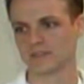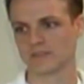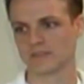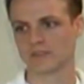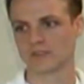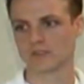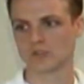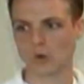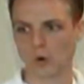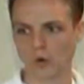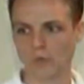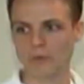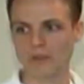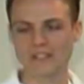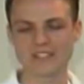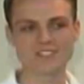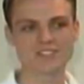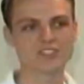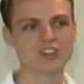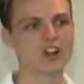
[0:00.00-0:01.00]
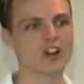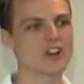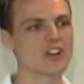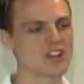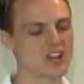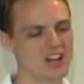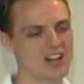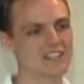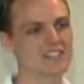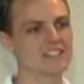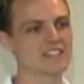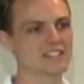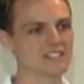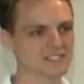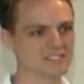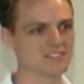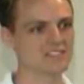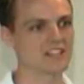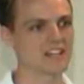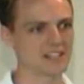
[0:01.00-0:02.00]
Scorpions are not
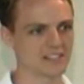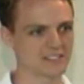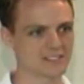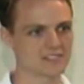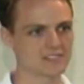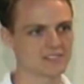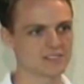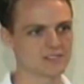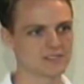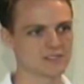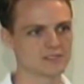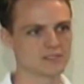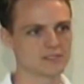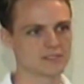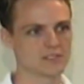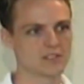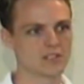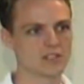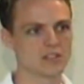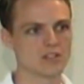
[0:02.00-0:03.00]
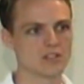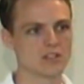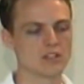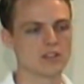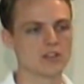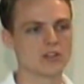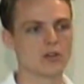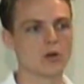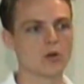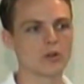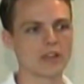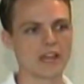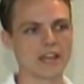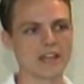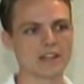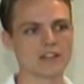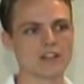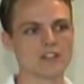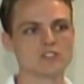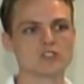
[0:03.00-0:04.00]
insects.
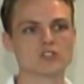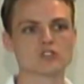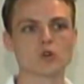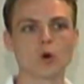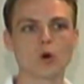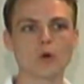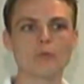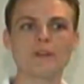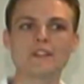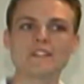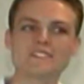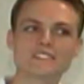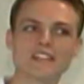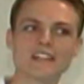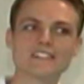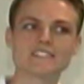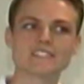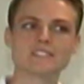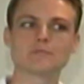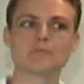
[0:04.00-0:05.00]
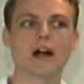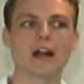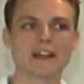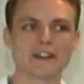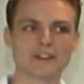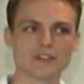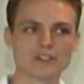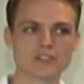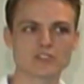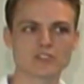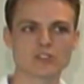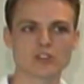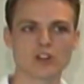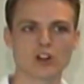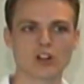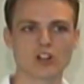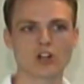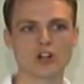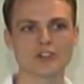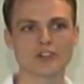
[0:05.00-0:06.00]
Okay? Scorpions and spiders
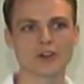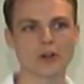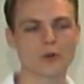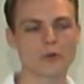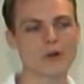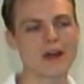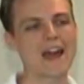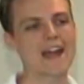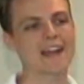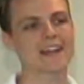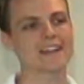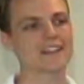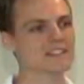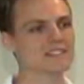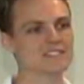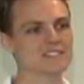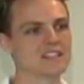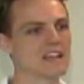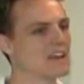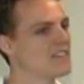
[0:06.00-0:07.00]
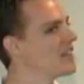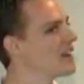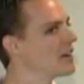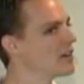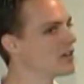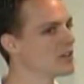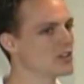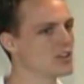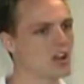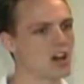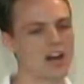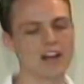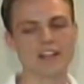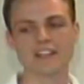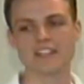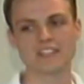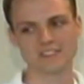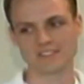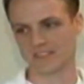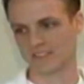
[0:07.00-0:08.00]
are called arachnids, and they are
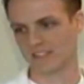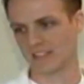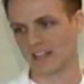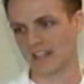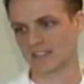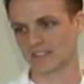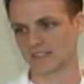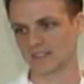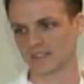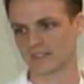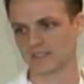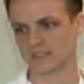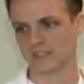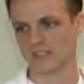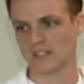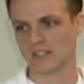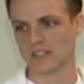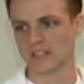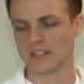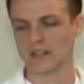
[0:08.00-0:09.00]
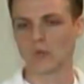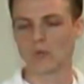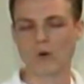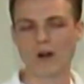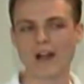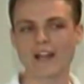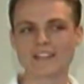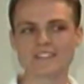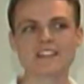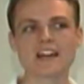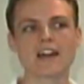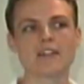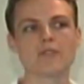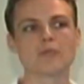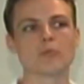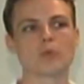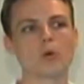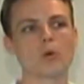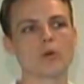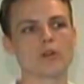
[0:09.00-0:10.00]
not insects. Now, why is that
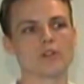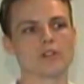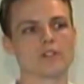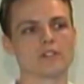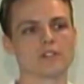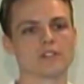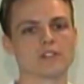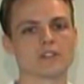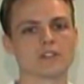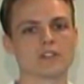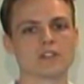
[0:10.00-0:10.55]
important?